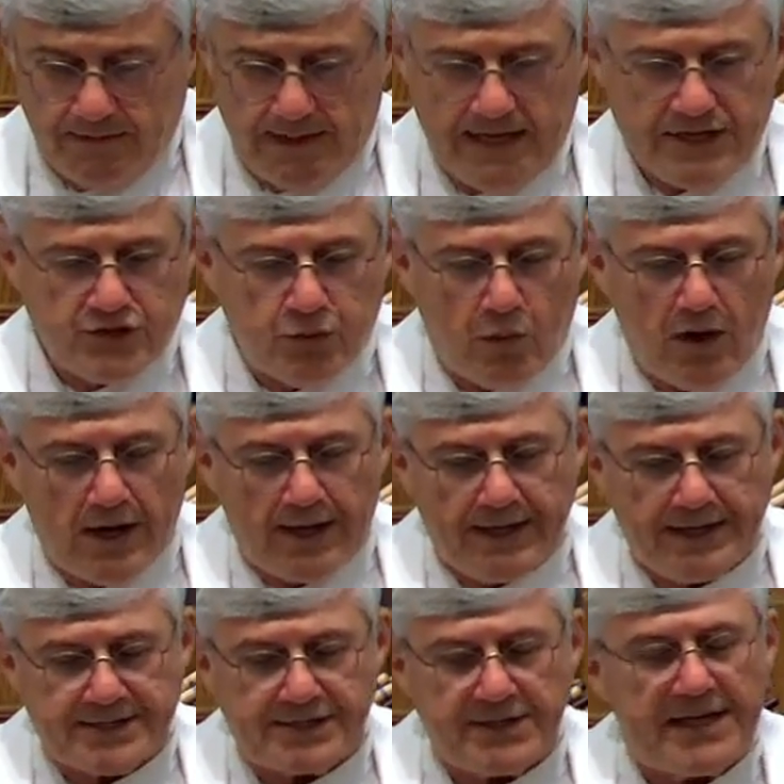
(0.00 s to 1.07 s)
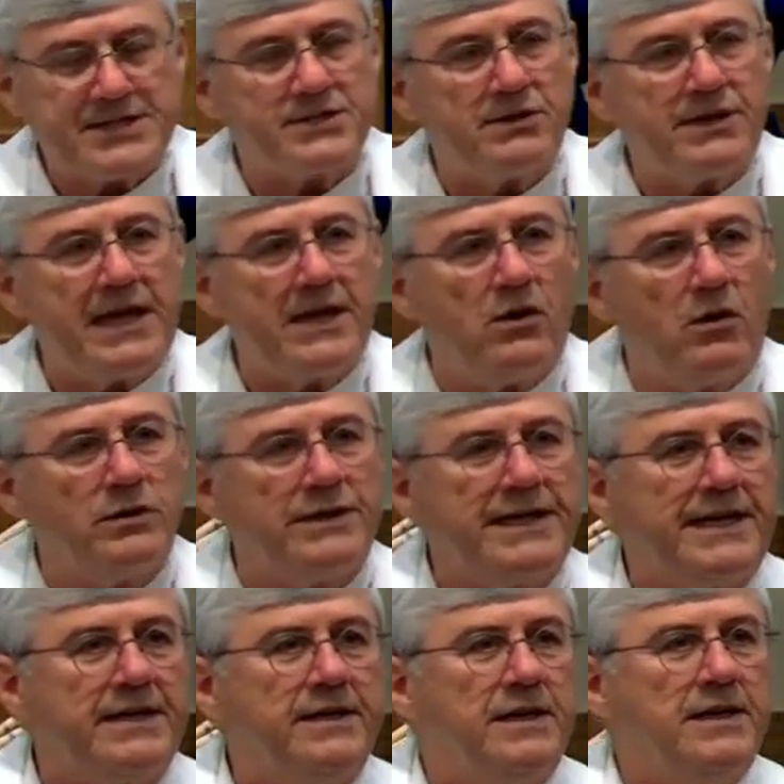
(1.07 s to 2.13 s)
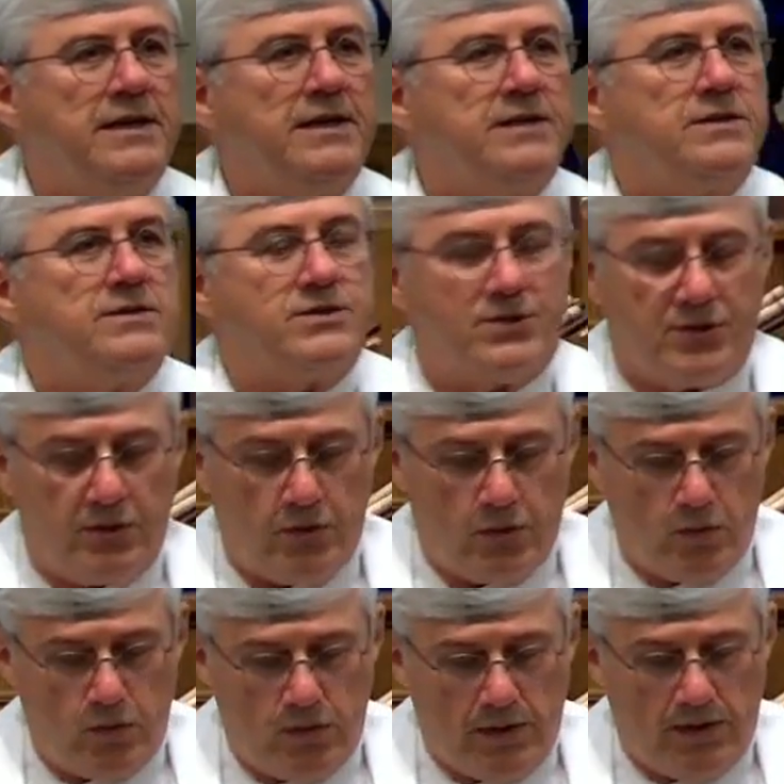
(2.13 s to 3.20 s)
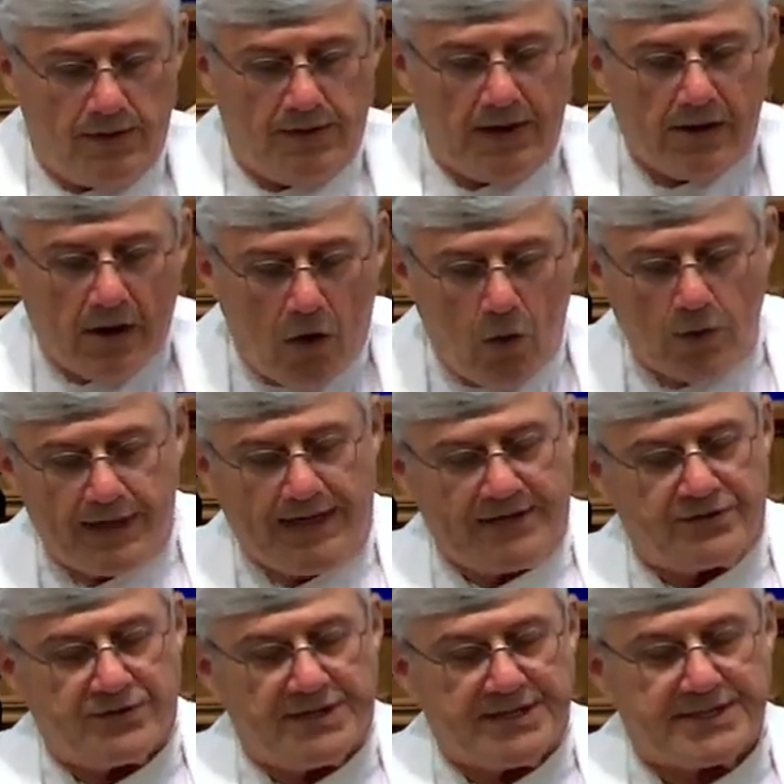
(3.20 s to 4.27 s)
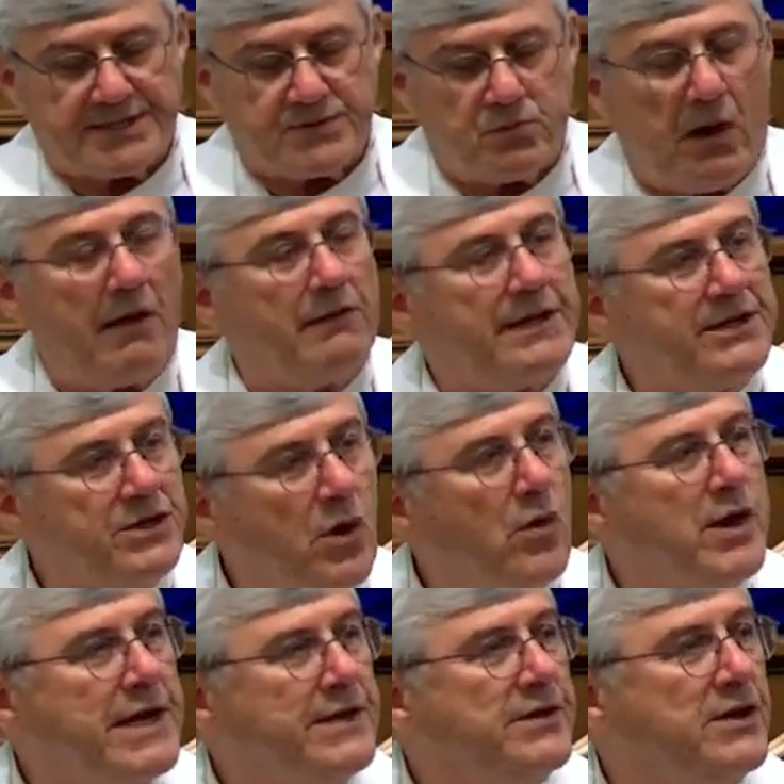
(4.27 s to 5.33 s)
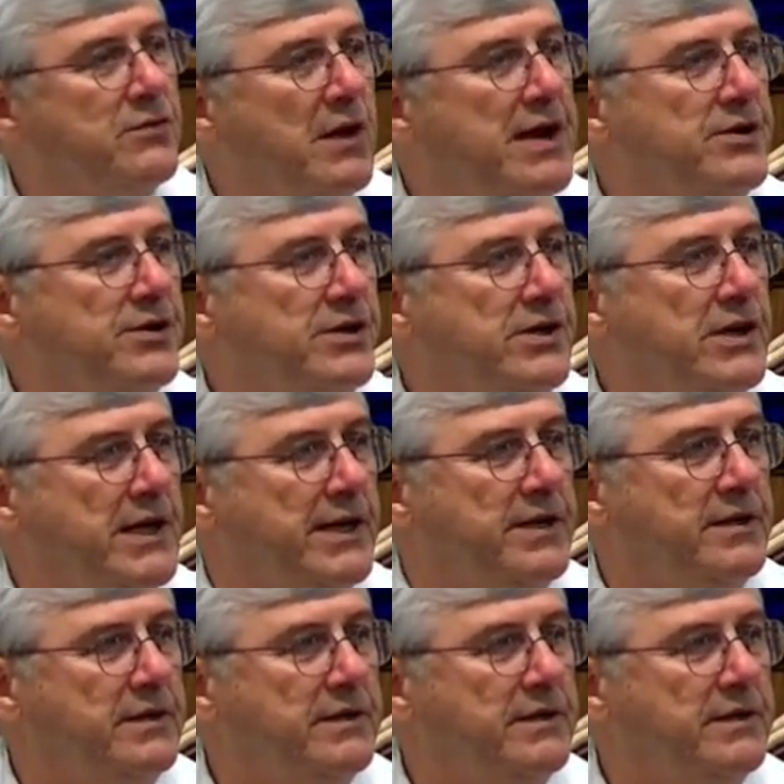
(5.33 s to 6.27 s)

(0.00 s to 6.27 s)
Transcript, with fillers: Each one is, is looking only to their own interests while ignoring the greater good.